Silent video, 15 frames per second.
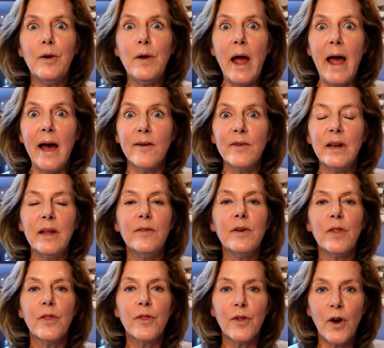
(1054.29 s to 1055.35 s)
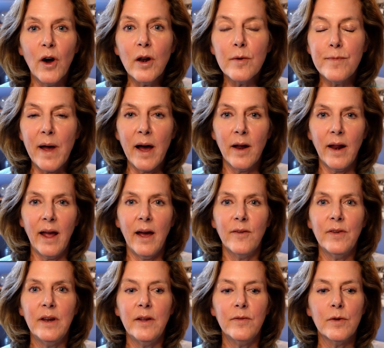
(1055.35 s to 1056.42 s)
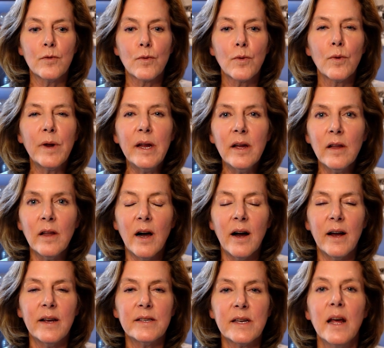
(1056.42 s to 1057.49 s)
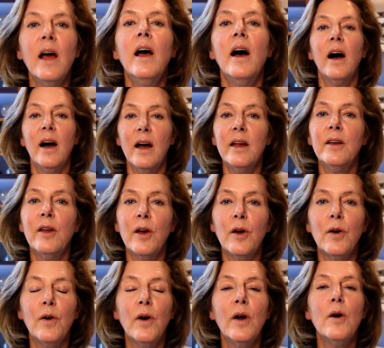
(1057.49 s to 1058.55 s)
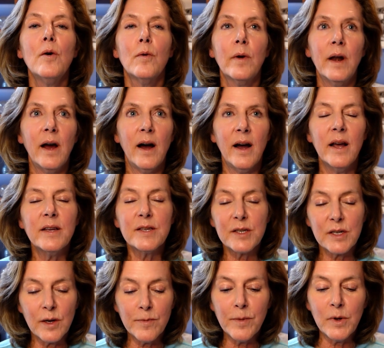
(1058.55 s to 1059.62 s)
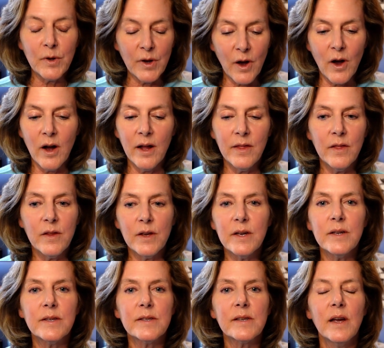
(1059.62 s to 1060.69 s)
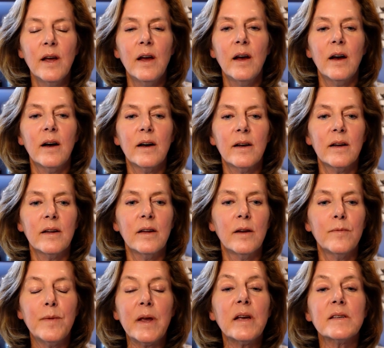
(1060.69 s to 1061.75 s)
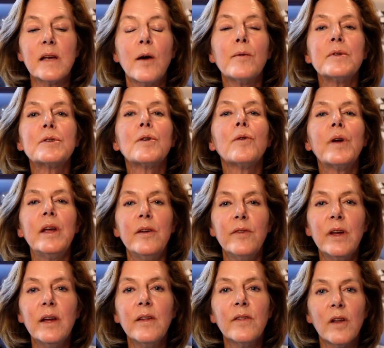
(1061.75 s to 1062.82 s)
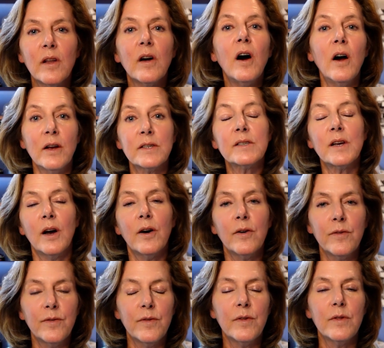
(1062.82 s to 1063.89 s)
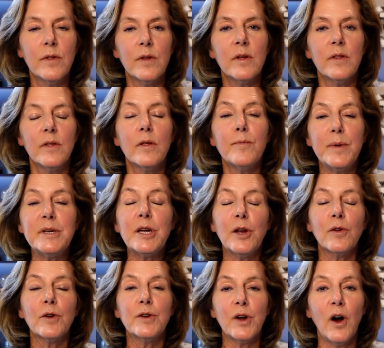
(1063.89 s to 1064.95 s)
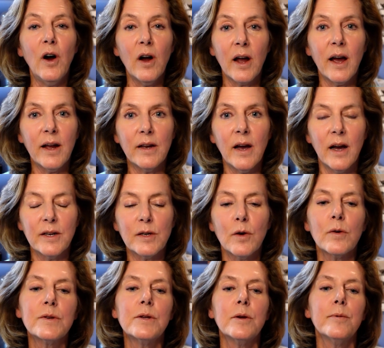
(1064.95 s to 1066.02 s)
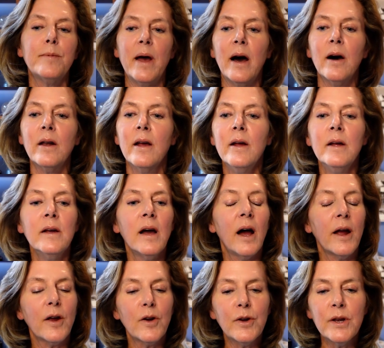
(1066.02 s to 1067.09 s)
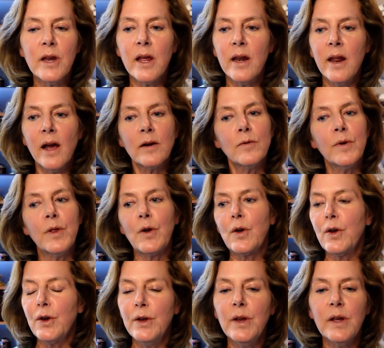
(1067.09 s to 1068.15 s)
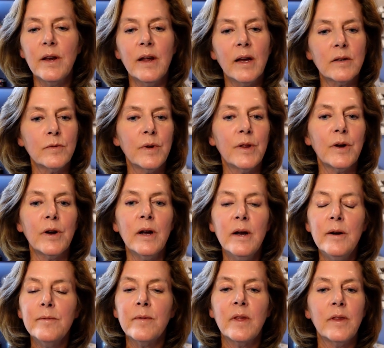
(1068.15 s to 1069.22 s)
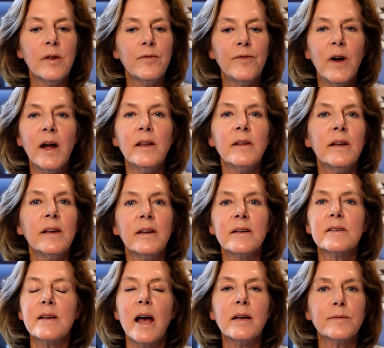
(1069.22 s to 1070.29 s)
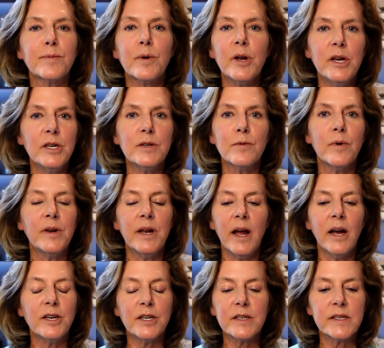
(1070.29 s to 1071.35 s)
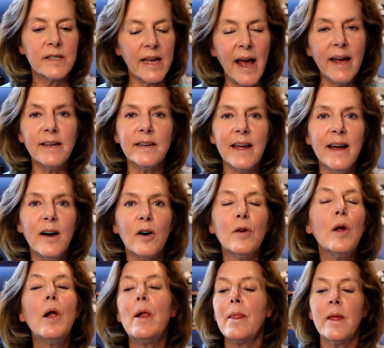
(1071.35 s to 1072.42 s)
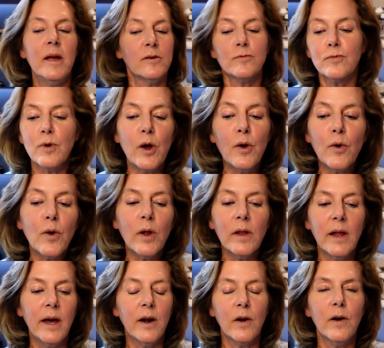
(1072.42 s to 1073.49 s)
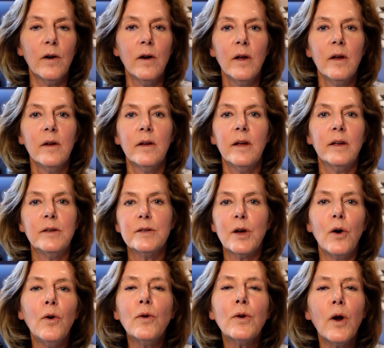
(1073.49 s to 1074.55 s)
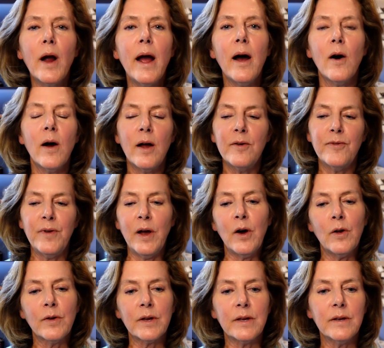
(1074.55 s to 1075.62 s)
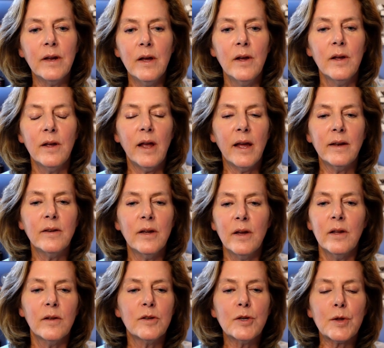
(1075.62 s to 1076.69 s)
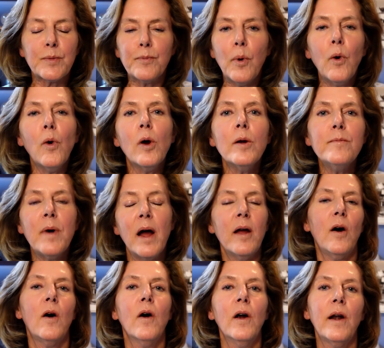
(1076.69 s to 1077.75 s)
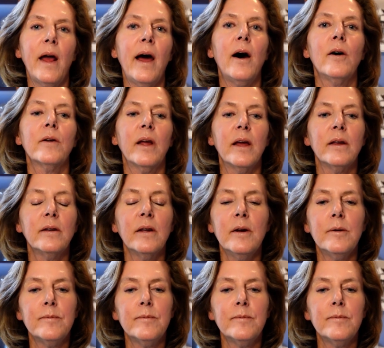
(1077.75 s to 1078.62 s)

haven't even thought about, haven't even realized. I know when I stumbled on this, because I was grieving the loss of the particular dog I told you about. I couldn't connect with her. And then finally in exasperation, one day I just sat down and wrote her a letter and told her how I felt and just poured my heart out. And